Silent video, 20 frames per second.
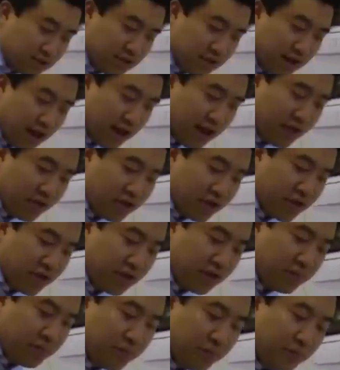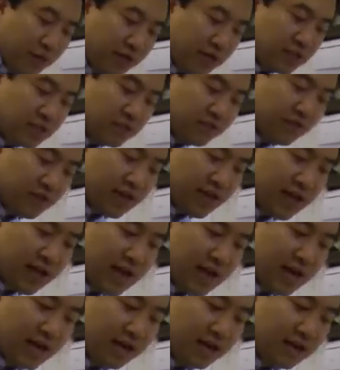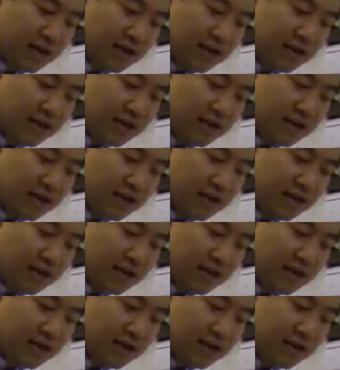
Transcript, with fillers: at the base of the can.